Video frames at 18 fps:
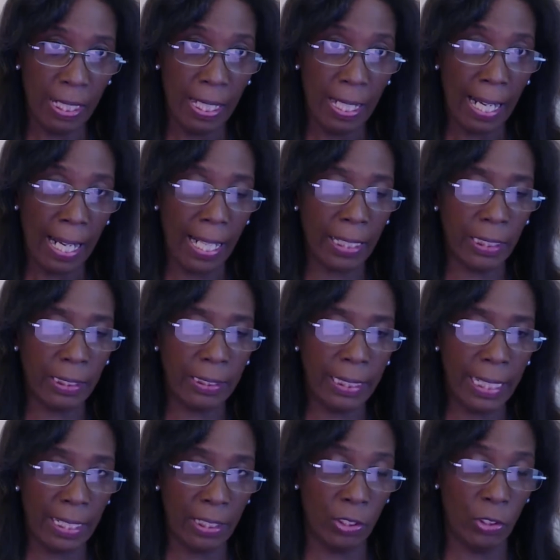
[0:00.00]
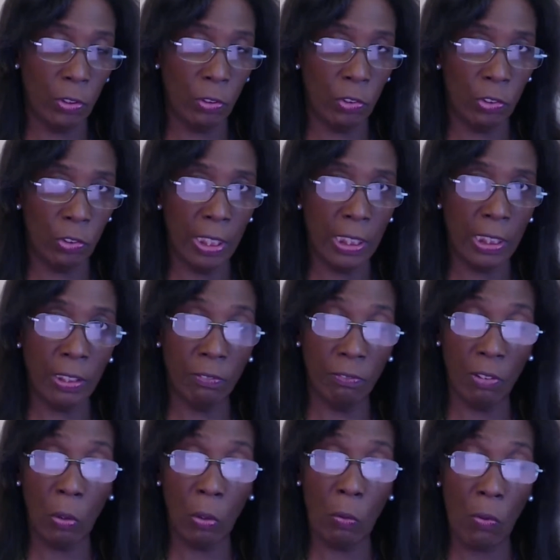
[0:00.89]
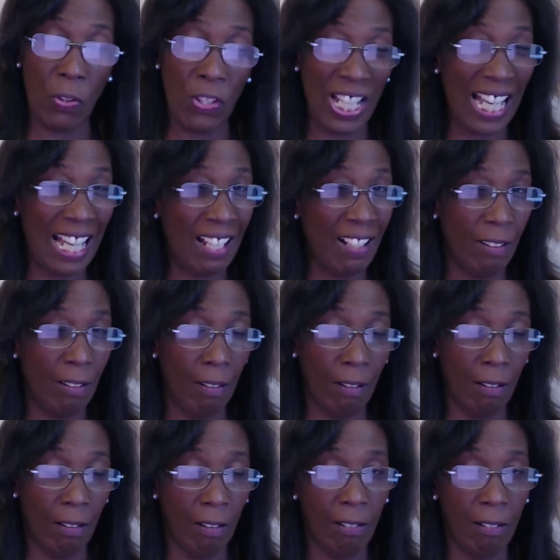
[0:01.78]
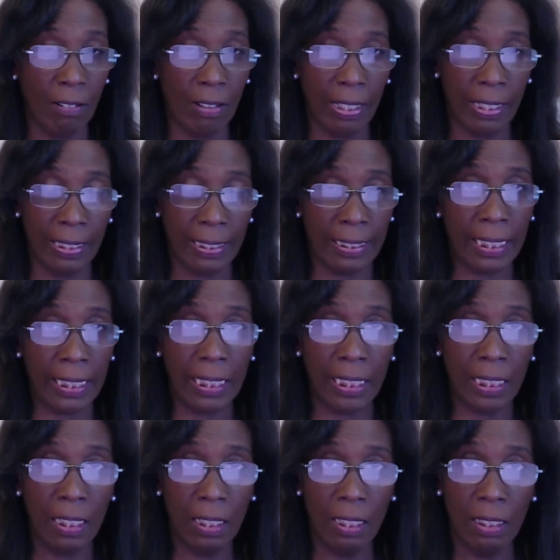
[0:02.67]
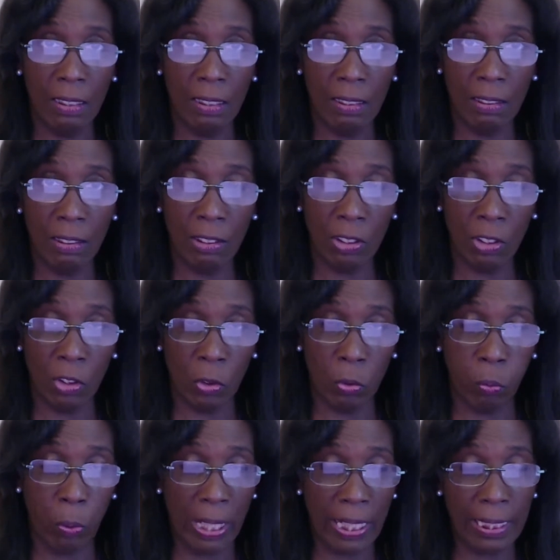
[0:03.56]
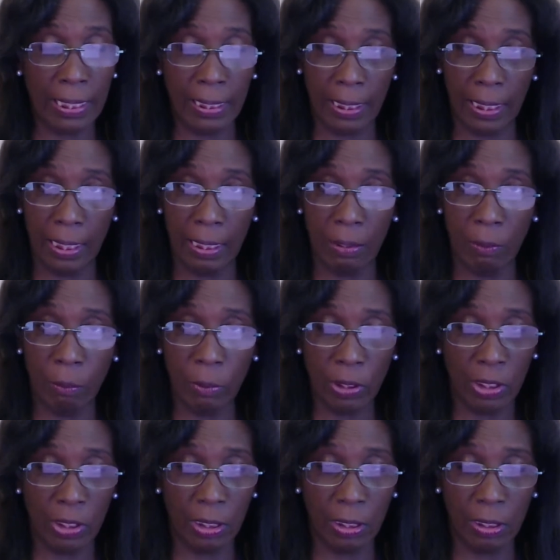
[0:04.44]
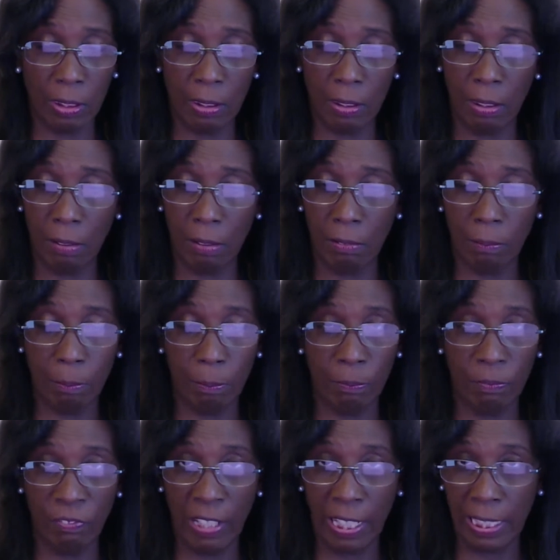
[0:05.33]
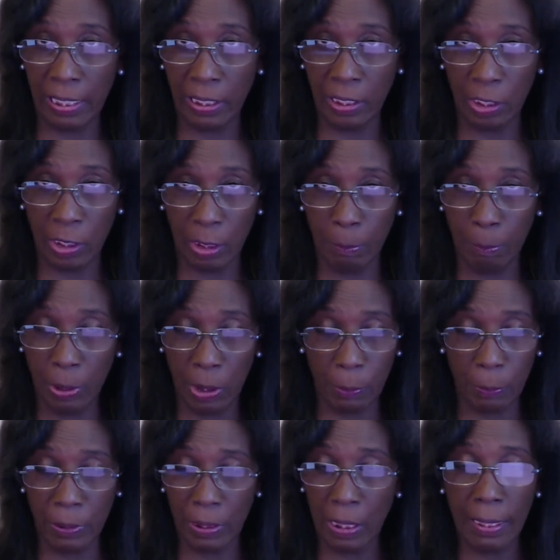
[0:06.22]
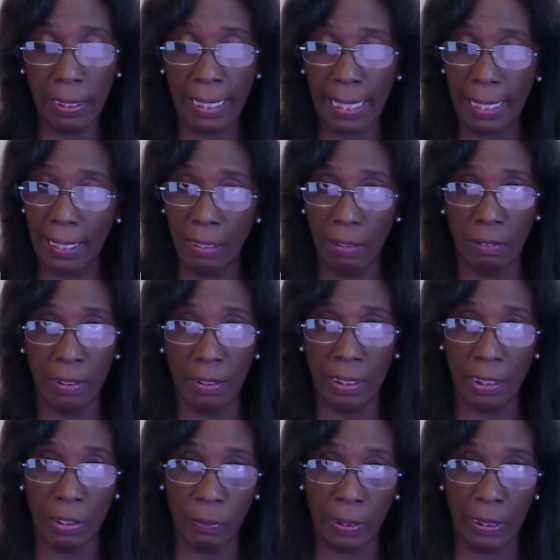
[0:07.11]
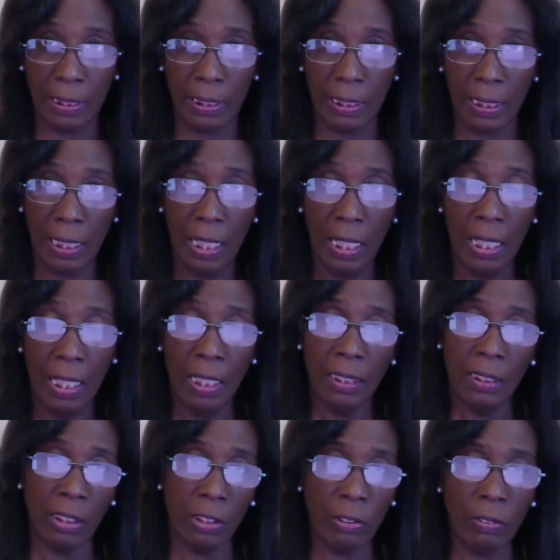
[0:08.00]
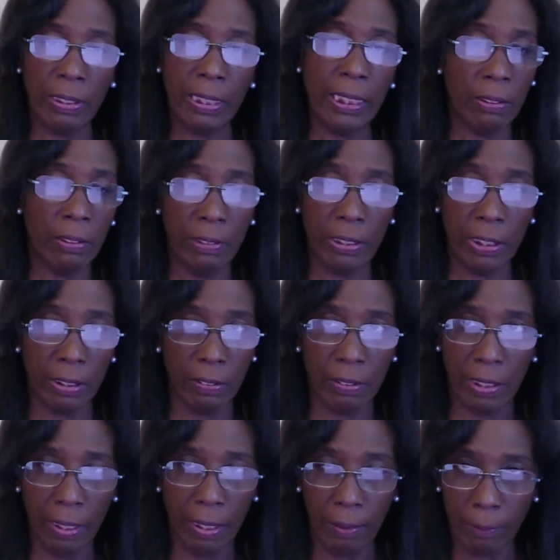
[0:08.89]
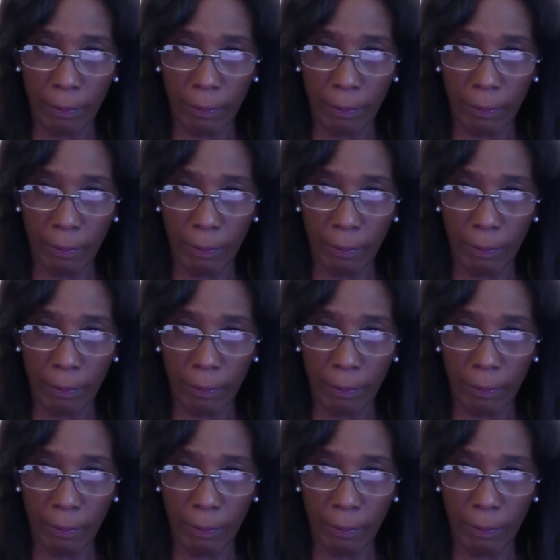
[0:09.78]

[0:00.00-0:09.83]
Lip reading: and yes, you're trying to roll that on a D20, which is frankly just impossible. You can't get that on a D20, so you need to reduce it.